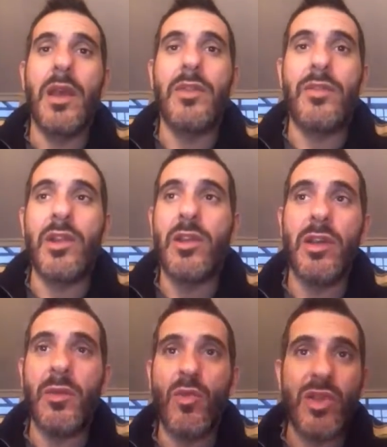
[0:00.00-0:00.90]
and then the
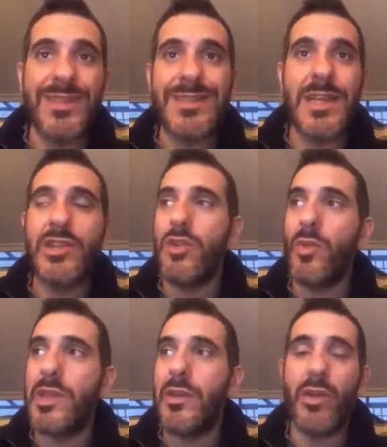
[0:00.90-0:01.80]
learning will continue
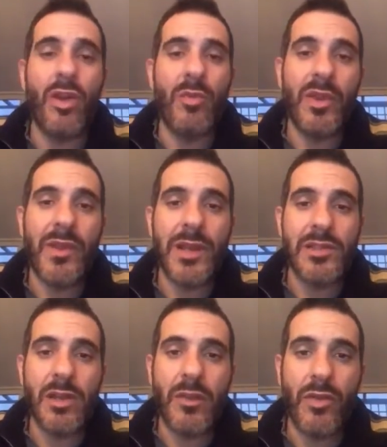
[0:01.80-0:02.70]
when they're at home, even
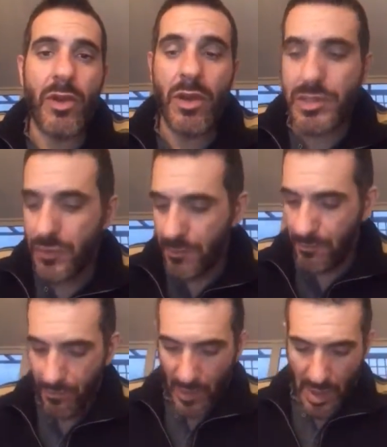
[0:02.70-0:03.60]
outside of your classroom,
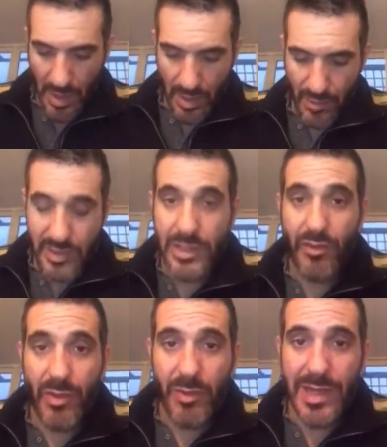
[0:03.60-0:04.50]
because they
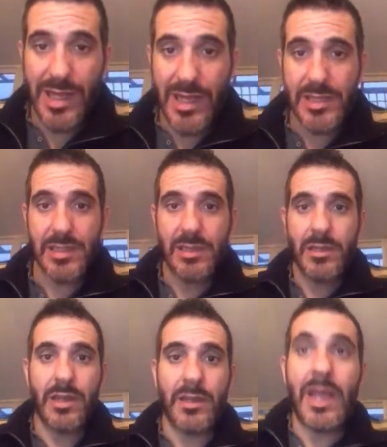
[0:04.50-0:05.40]
remember that lesson,
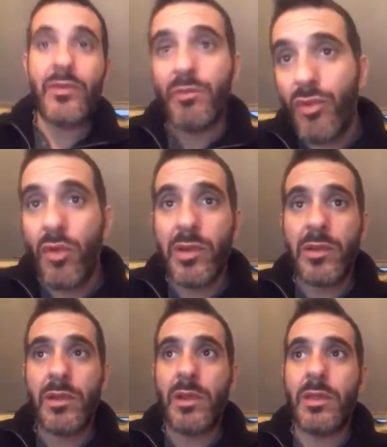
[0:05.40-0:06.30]
and having brought
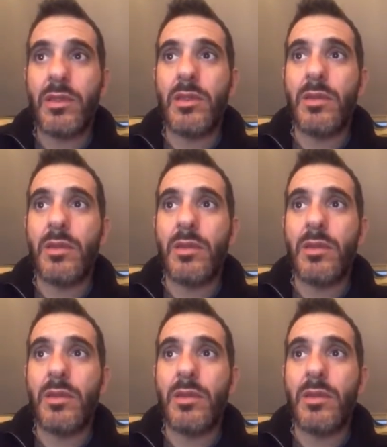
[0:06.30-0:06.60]
the